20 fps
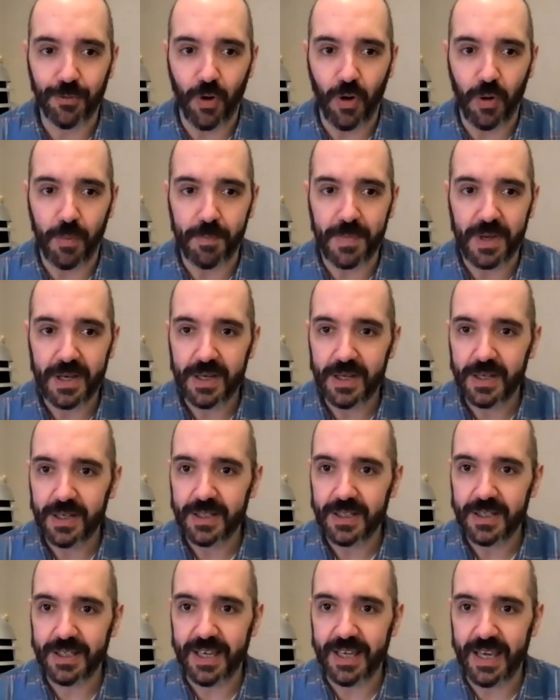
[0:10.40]
from
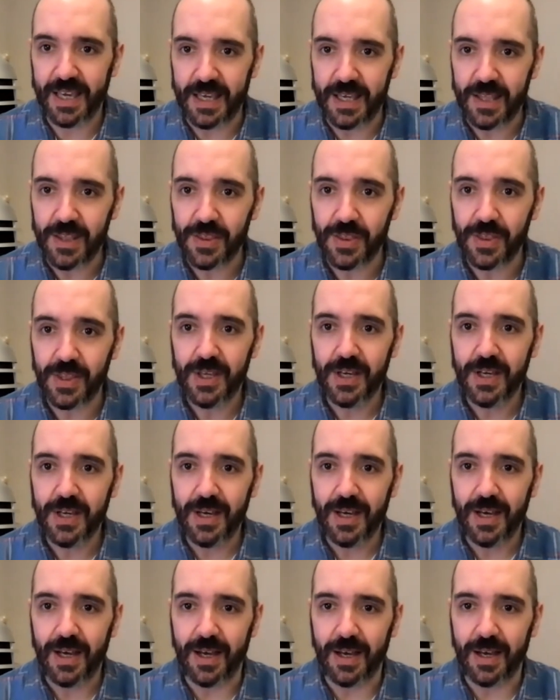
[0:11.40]
Keith.
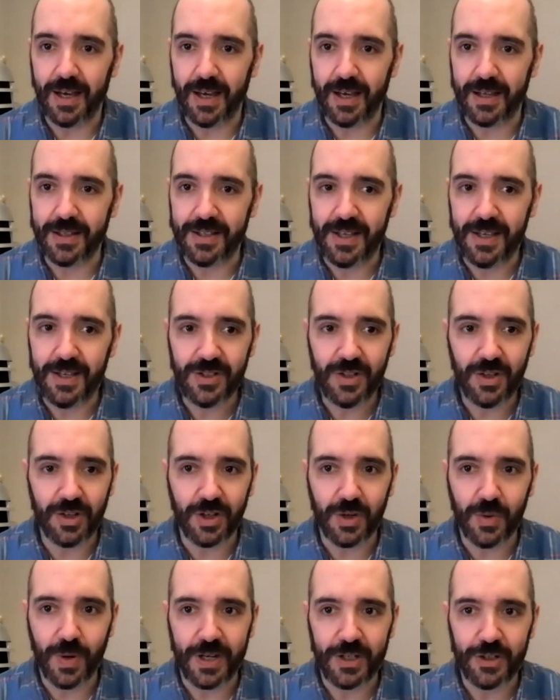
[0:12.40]
And he's got a
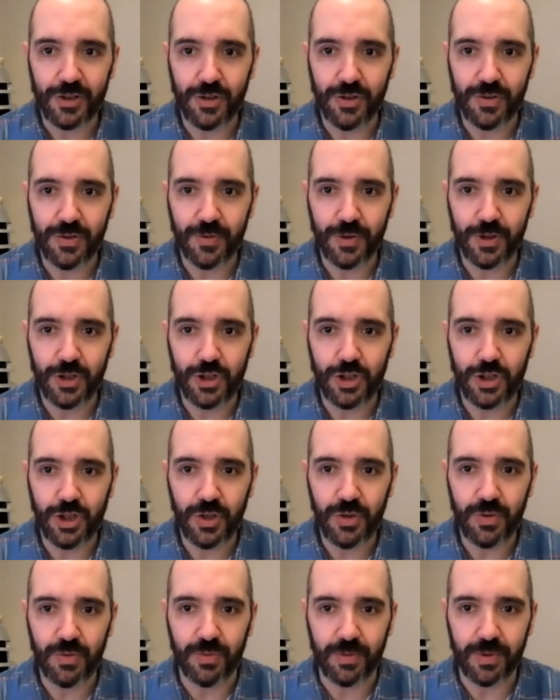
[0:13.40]
question for
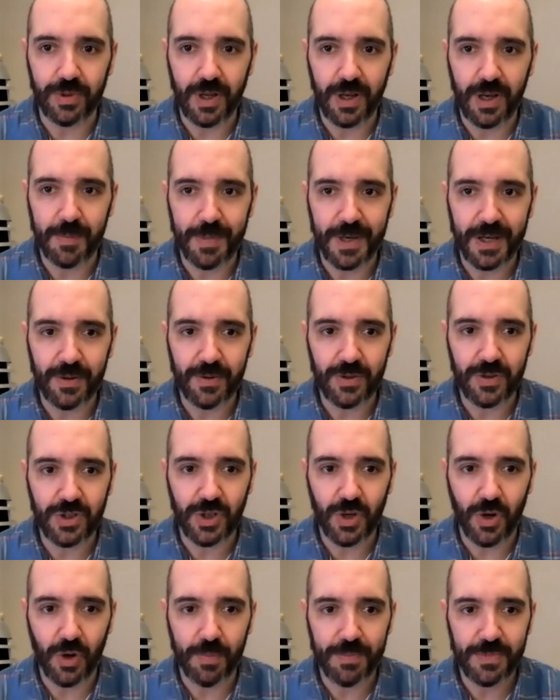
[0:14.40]
June about
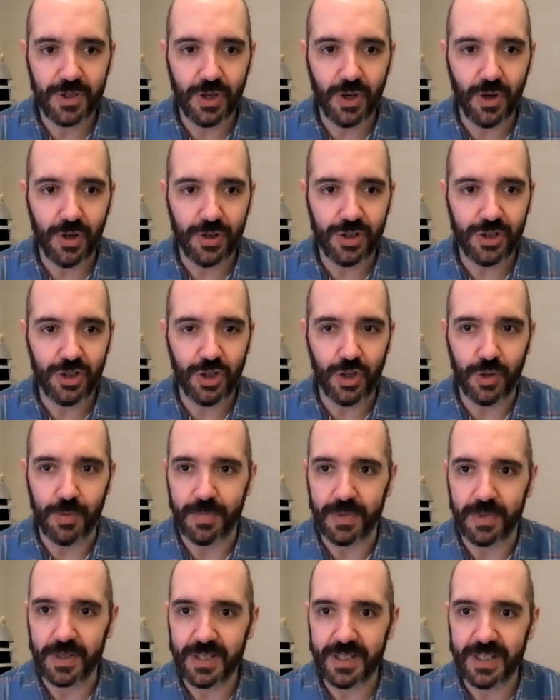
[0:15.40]
Tom's
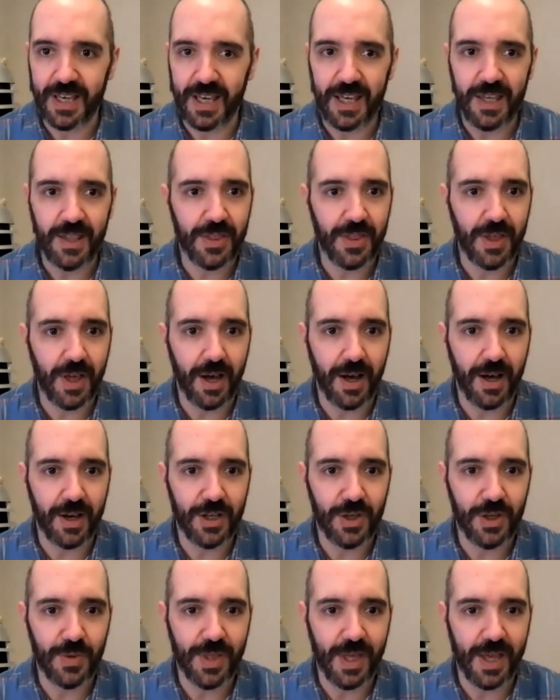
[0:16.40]
costume. Keith, are
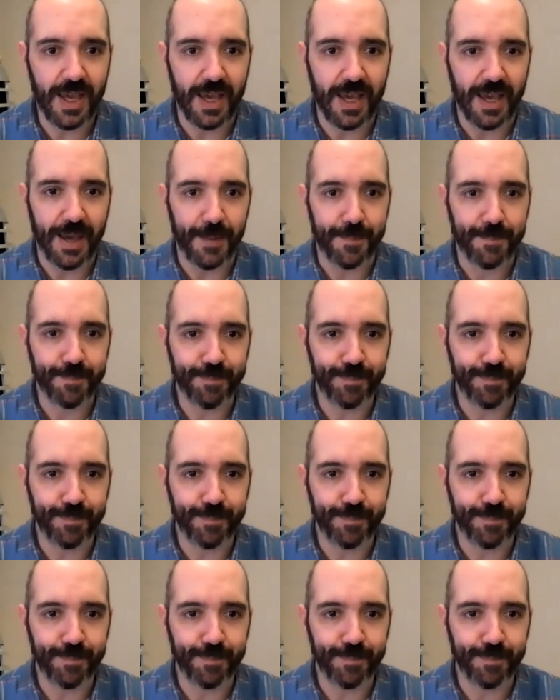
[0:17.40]
you there?